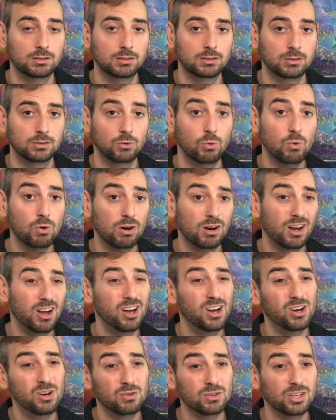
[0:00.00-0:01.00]
Or,
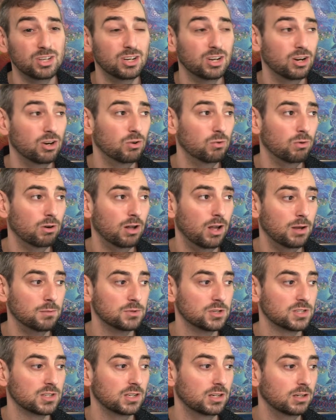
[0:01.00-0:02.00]
oh, you know, well, I'm
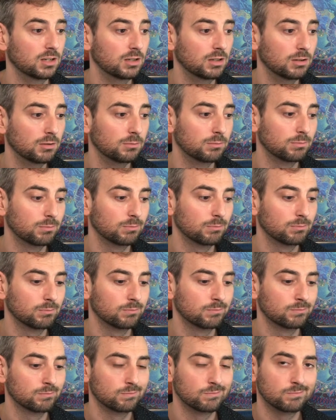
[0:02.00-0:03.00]
just going to,
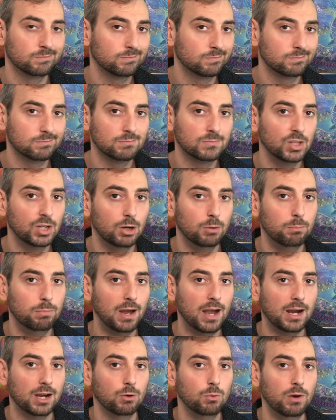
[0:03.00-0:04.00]
you know,
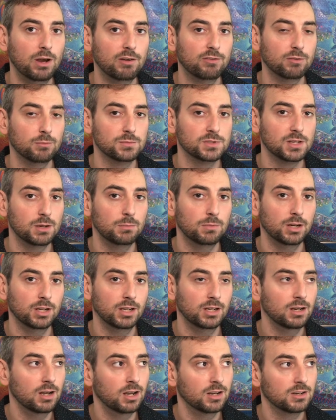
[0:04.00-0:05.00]
back away from somebody and
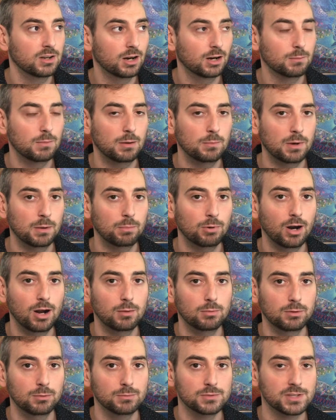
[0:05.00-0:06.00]
not talk about my
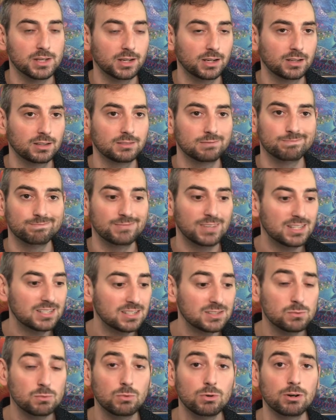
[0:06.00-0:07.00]
problems. Like, it
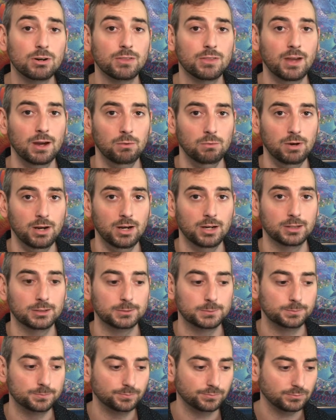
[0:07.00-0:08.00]
doesn't work that way.
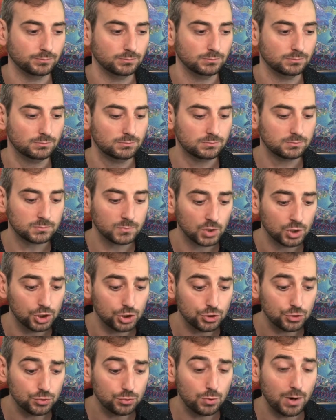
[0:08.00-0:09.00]

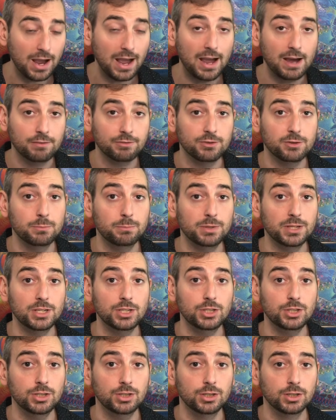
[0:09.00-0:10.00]
You have to
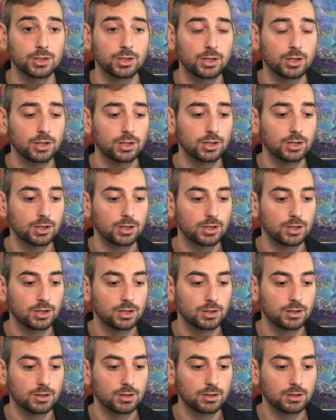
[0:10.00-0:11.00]
be
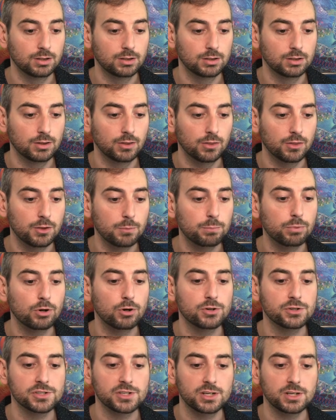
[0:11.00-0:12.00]
the
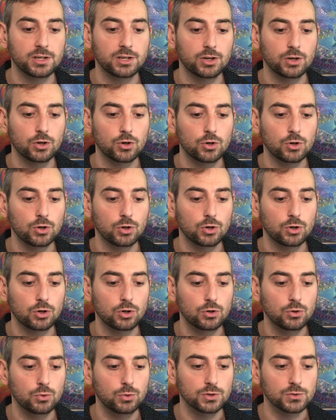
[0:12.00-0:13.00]
person who is